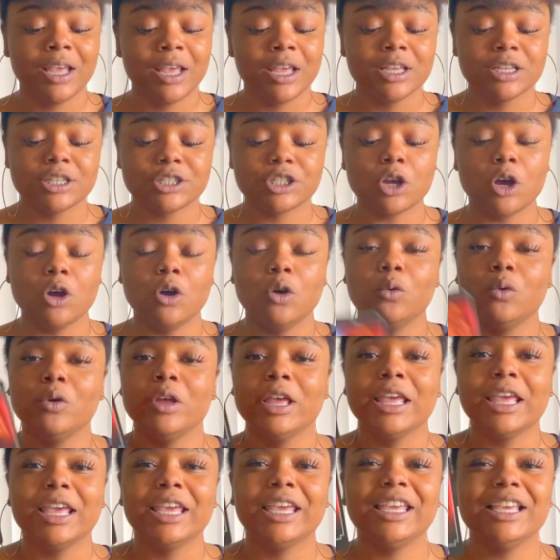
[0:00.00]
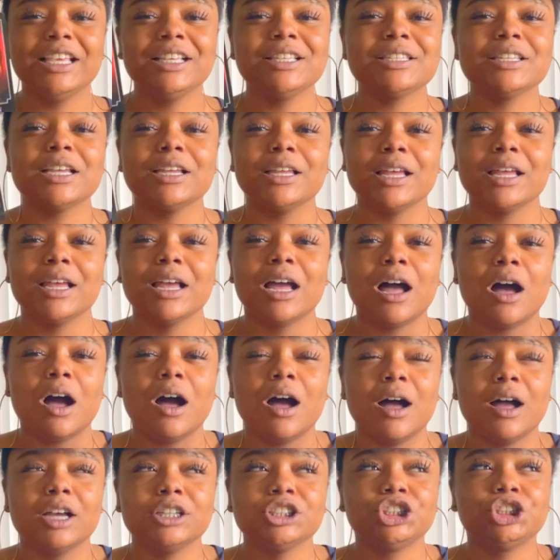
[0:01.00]
So he's
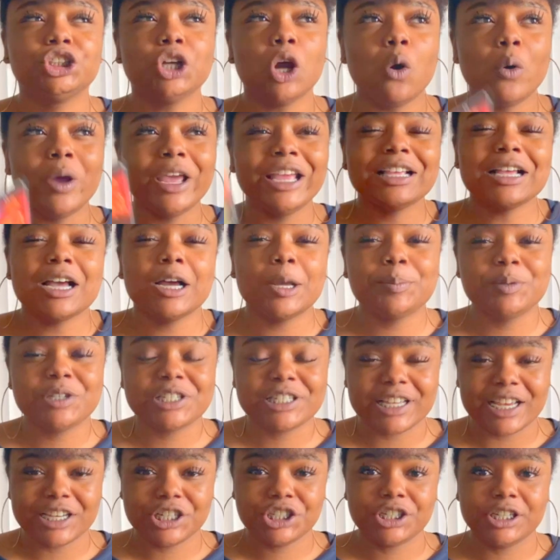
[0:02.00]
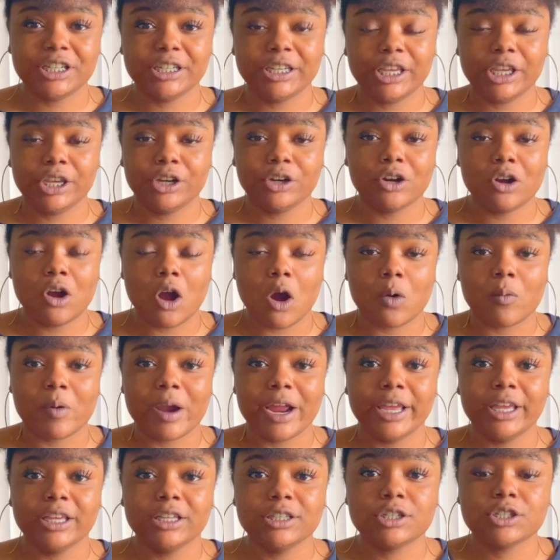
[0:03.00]
showing obsession here, all
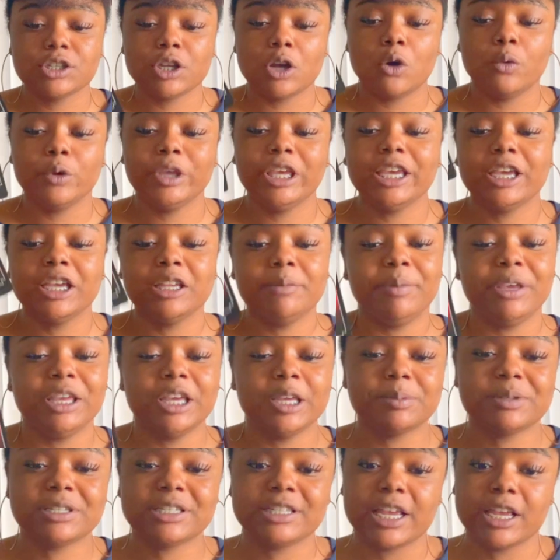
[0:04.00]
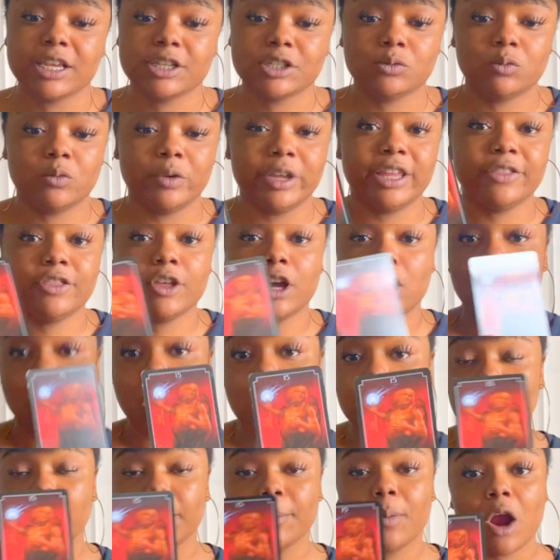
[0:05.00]
right? So he could be obsessed with a
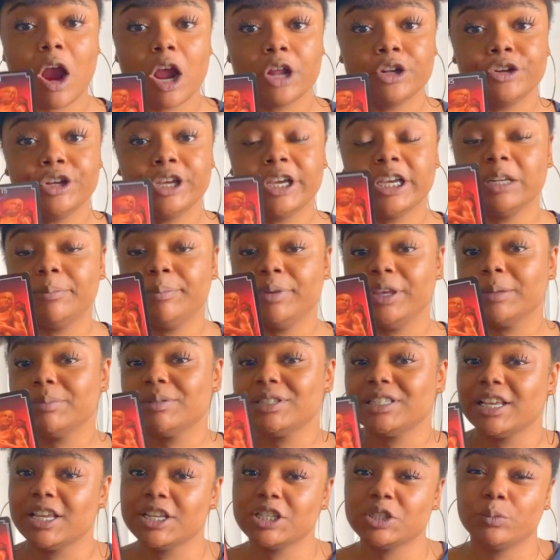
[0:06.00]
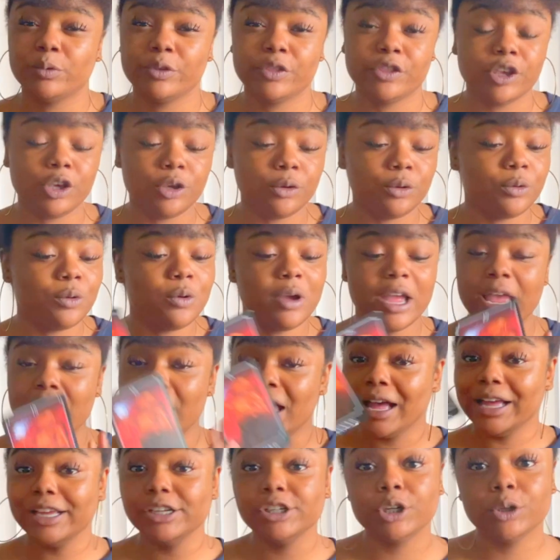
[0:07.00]
karmic partner. He could be obsessed with you.
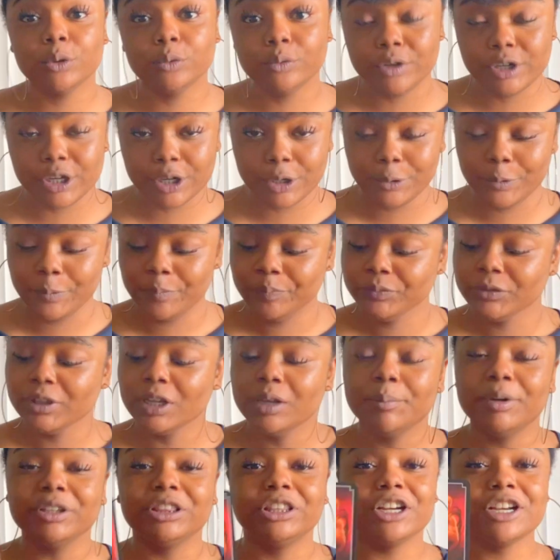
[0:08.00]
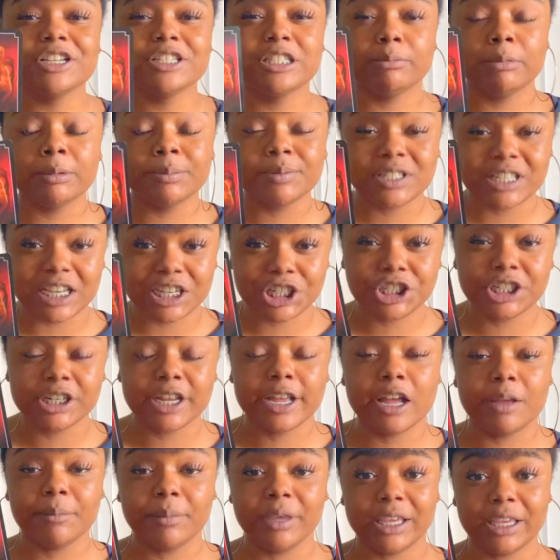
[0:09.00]
I don't know. But there's some obsession
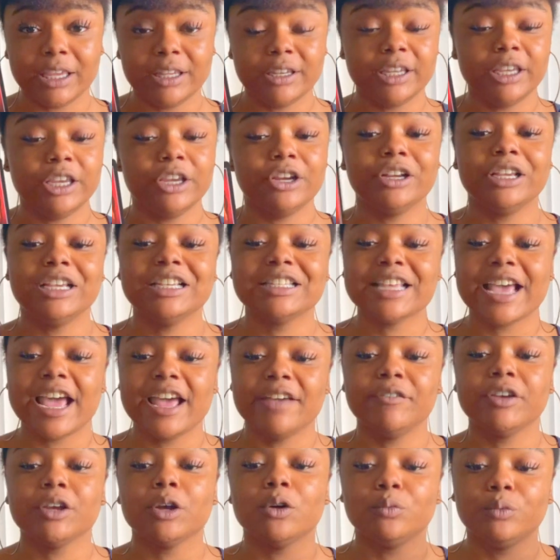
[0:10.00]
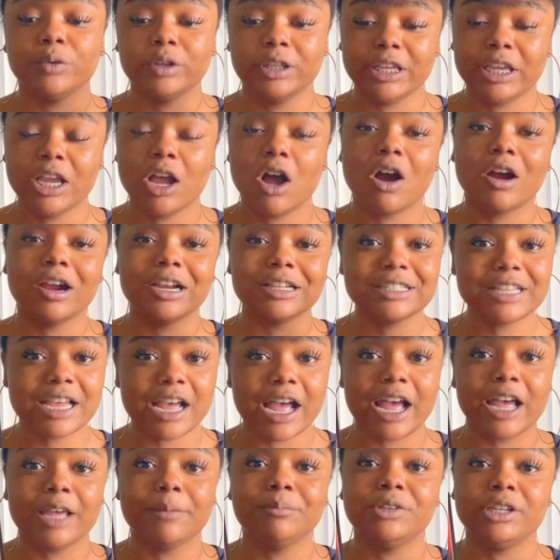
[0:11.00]
coming in here. He's having a really hard
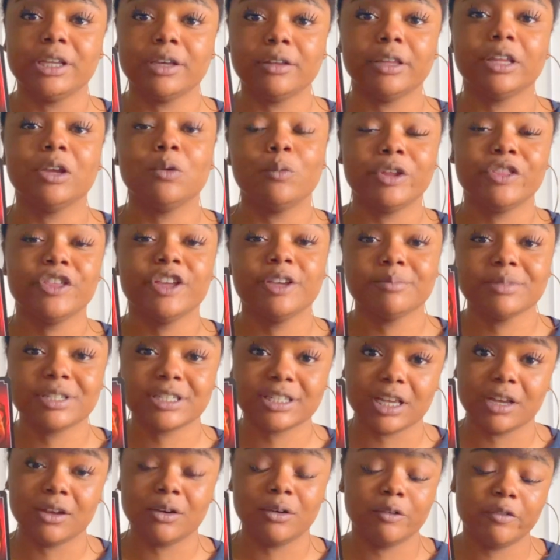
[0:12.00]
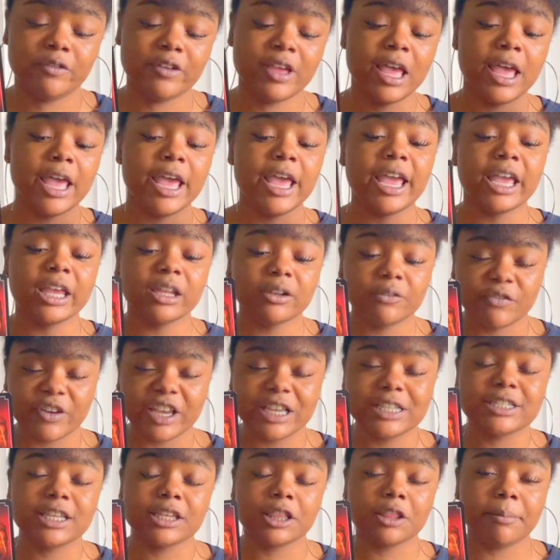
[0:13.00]
time dealing with himself and
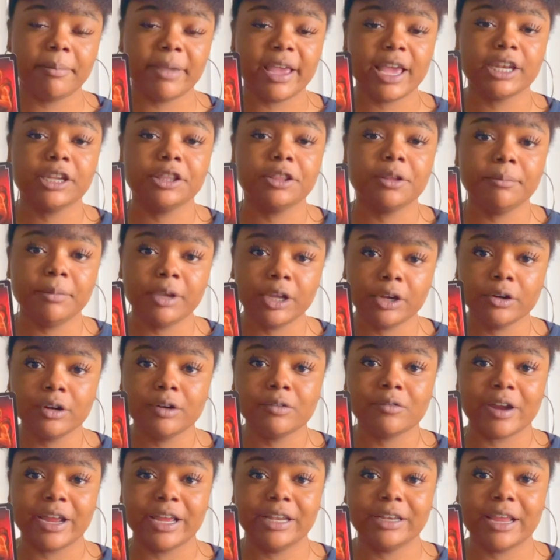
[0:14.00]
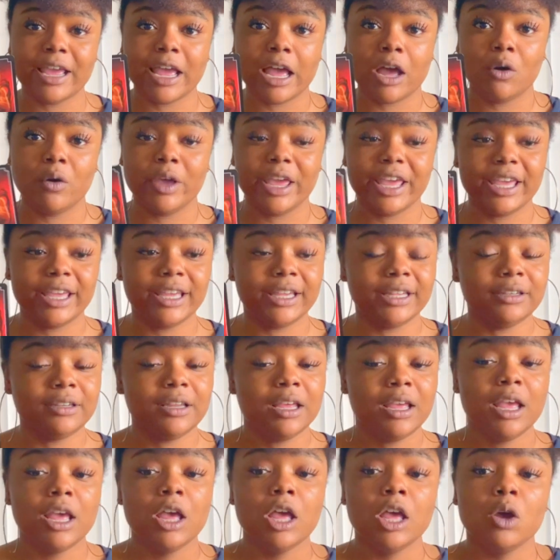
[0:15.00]
facing the man in the mirror right now. And
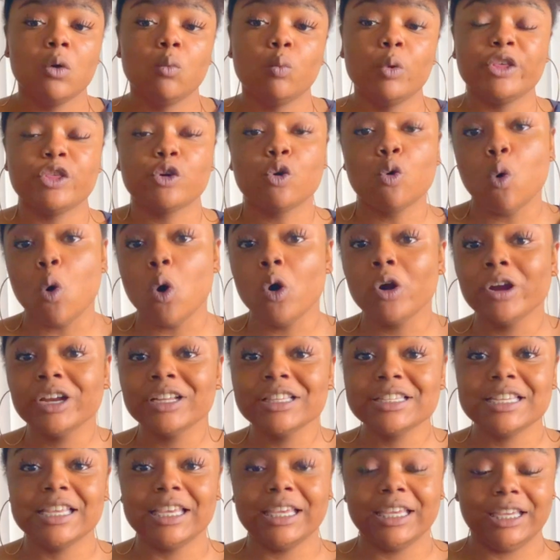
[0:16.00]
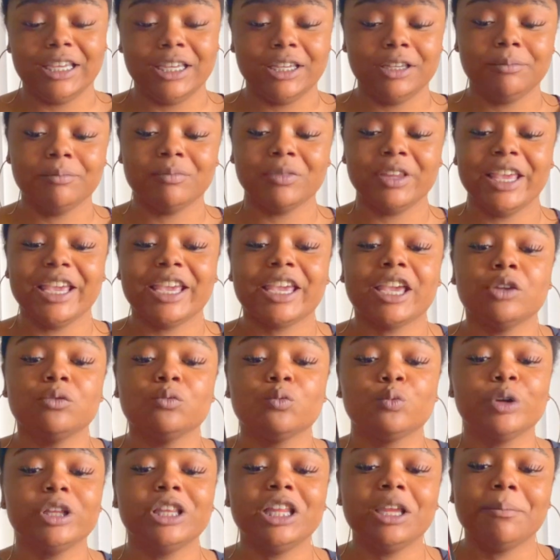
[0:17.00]
with quarantine, it can
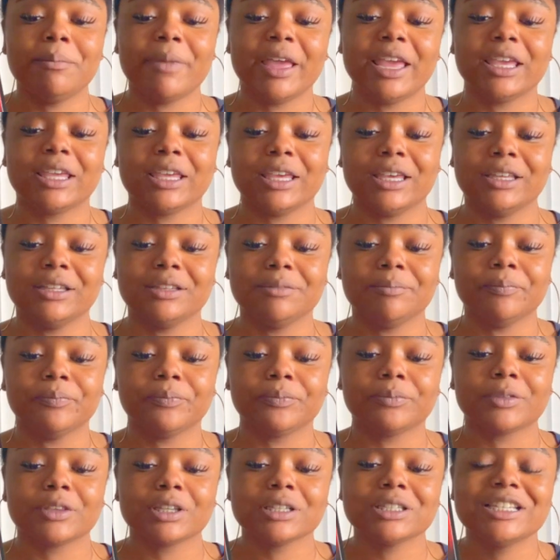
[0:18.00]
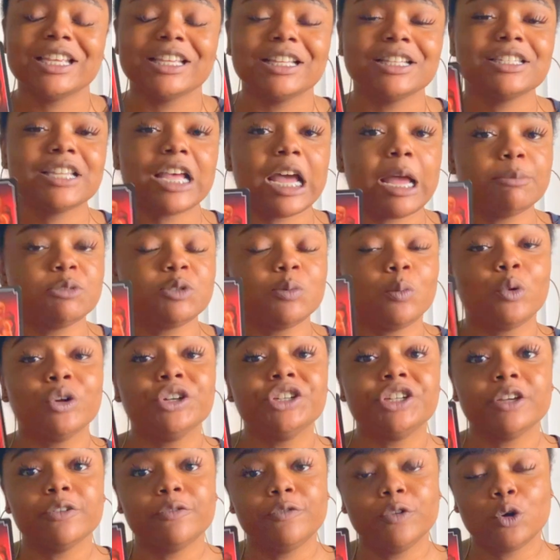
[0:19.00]
really make it 10 times more
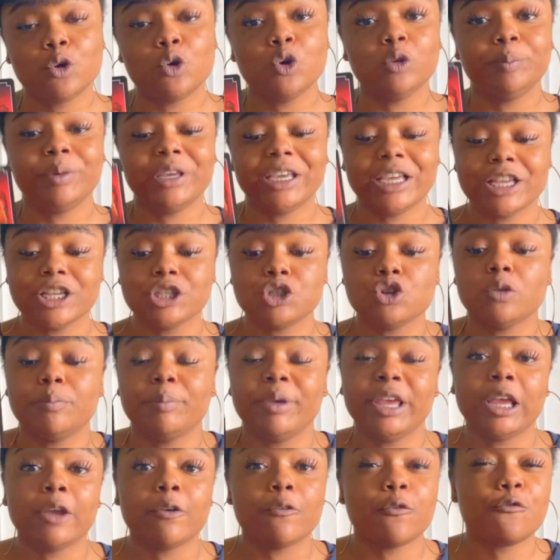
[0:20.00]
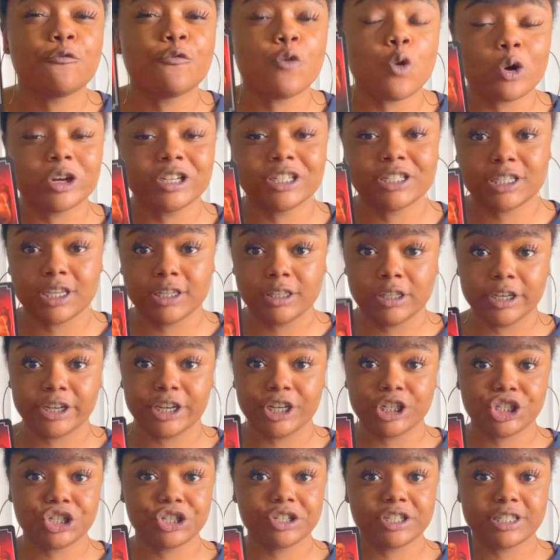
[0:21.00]
difficult because you're being forced to look
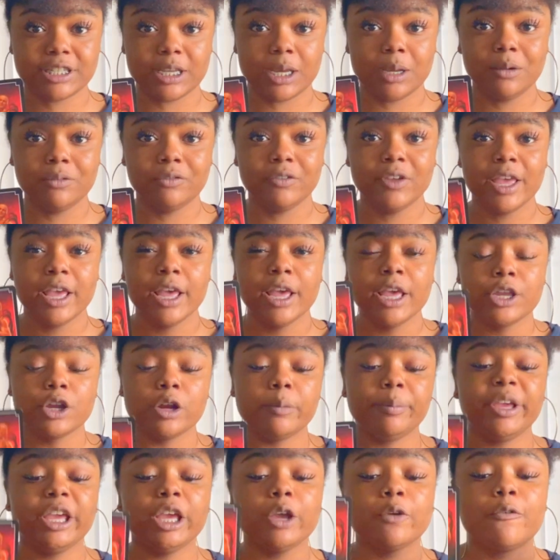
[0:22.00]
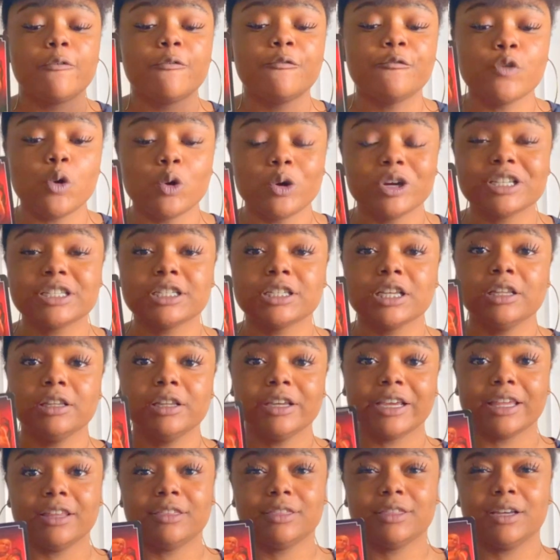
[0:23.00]
at yourself. You're being forced to
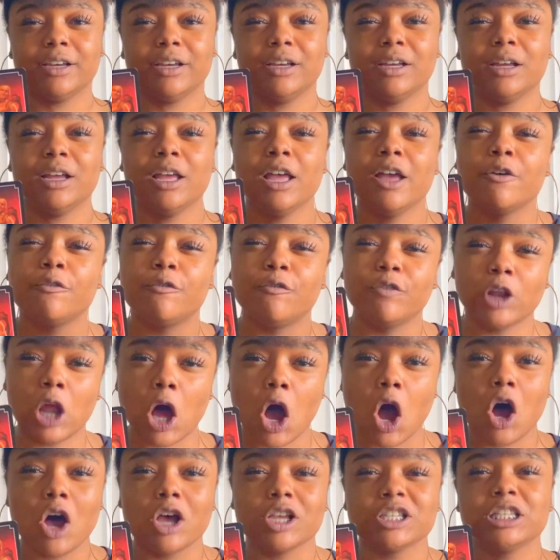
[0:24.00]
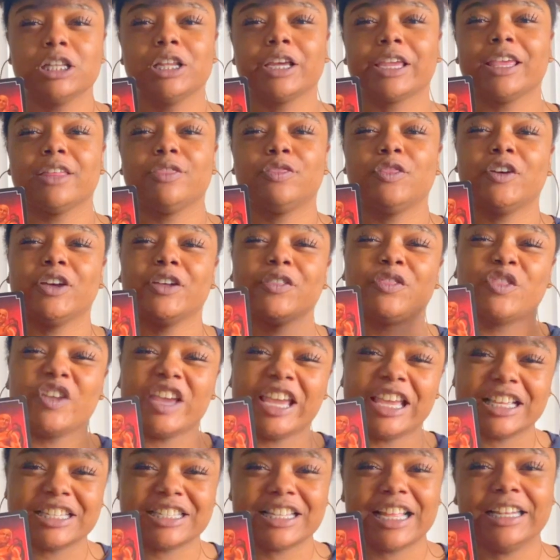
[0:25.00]
look at the flaws, look at the
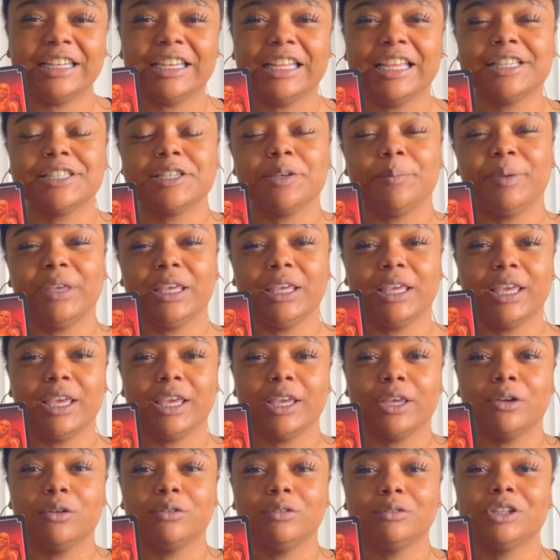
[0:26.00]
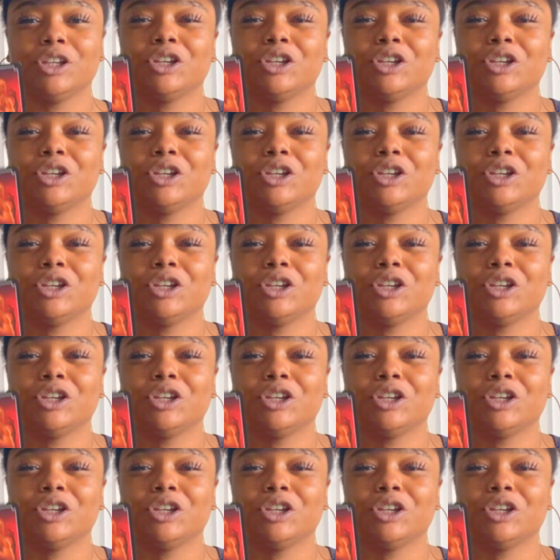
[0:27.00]
things that need to be healed.